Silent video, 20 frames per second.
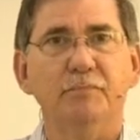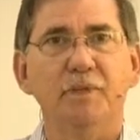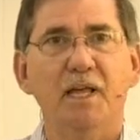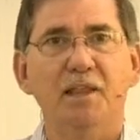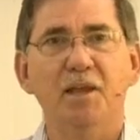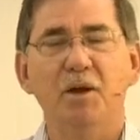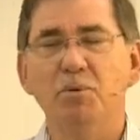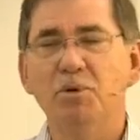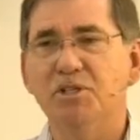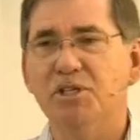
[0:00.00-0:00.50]

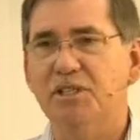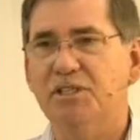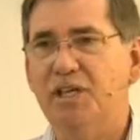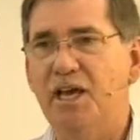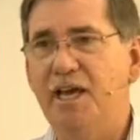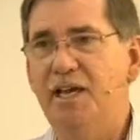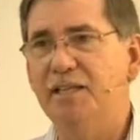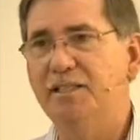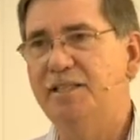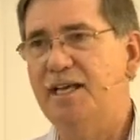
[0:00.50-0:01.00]
There was a
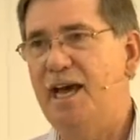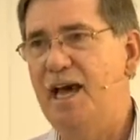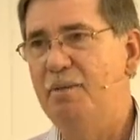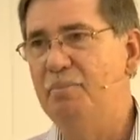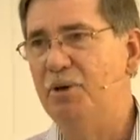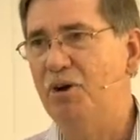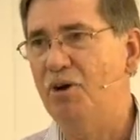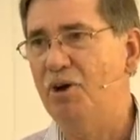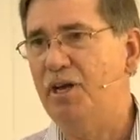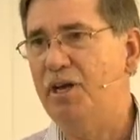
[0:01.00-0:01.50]
day and time
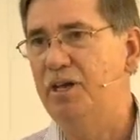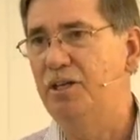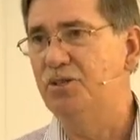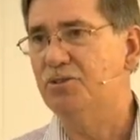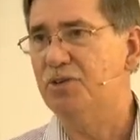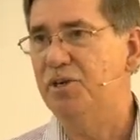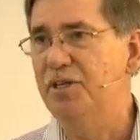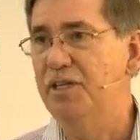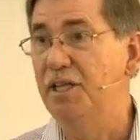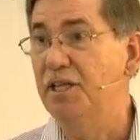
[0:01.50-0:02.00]
in our
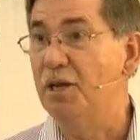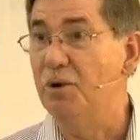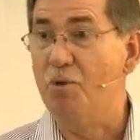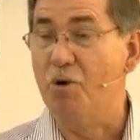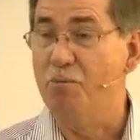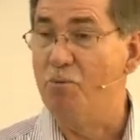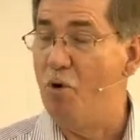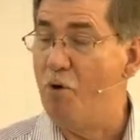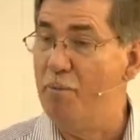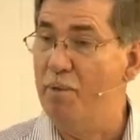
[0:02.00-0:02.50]
country, then there
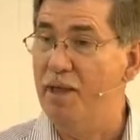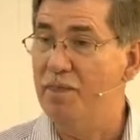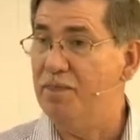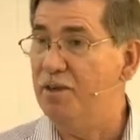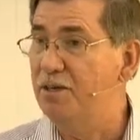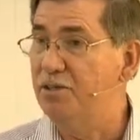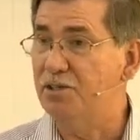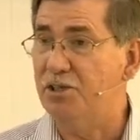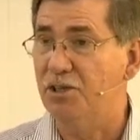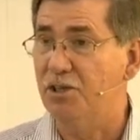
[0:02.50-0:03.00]
were more
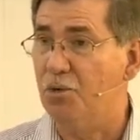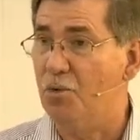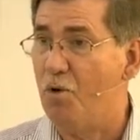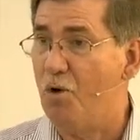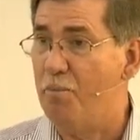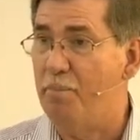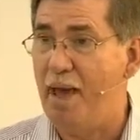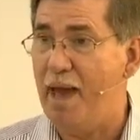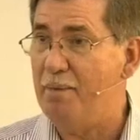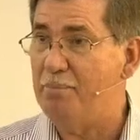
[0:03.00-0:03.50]
Methodists and there were
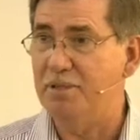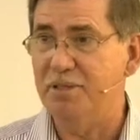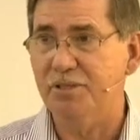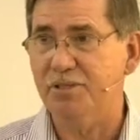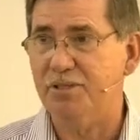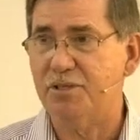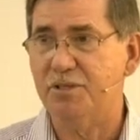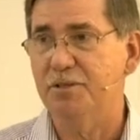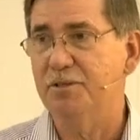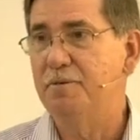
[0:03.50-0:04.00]

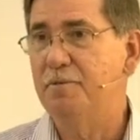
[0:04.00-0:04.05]
Baptists.